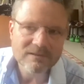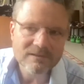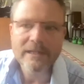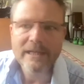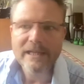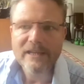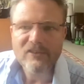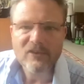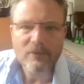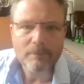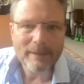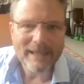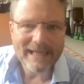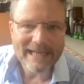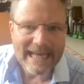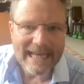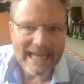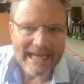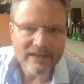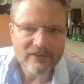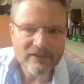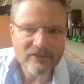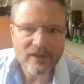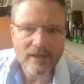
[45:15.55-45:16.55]
it's a bit
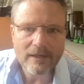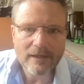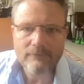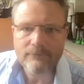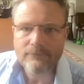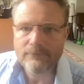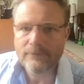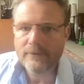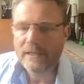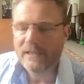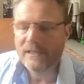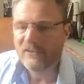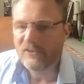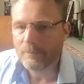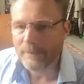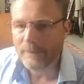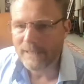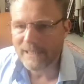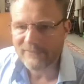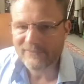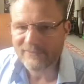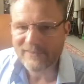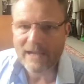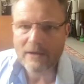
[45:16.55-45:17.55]
negative, it's a
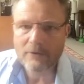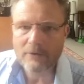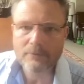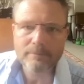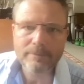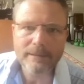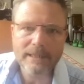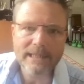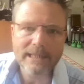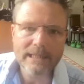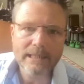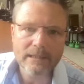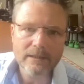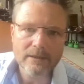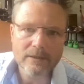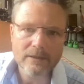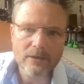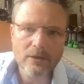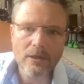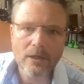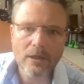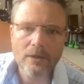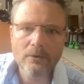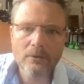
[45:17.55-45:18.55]
bit downbeat,
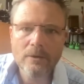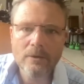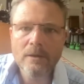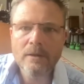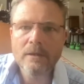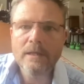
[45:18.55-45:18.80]
you know,